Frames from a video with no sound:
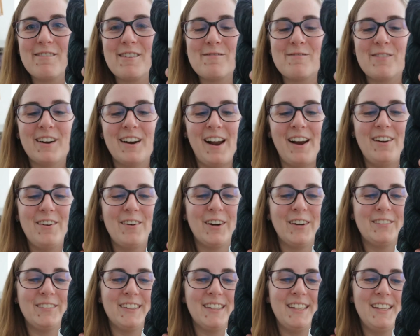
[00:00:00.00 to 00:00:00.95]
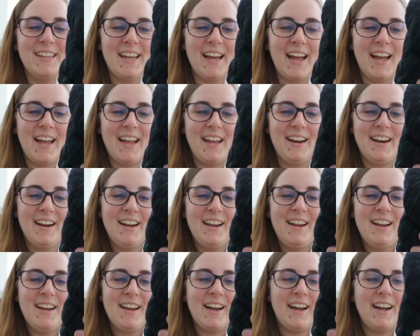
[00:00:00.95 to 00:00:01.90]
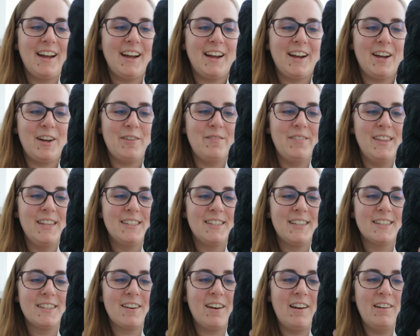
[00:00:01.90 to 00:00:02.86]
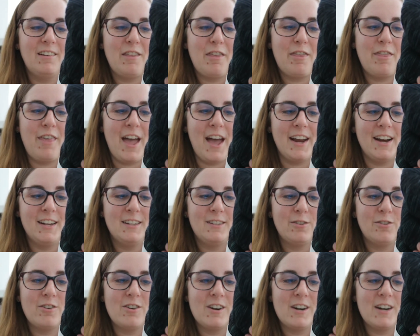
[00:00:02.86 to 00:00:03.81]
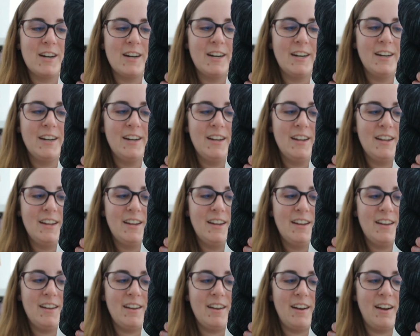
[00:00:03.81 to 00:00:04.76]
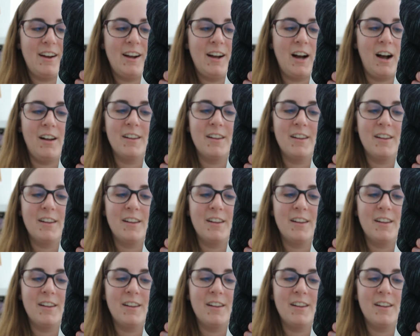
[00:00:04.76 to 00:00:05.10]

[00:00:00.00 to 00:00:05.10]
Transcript: from what I normally get. Um, this is called Thanator, uh,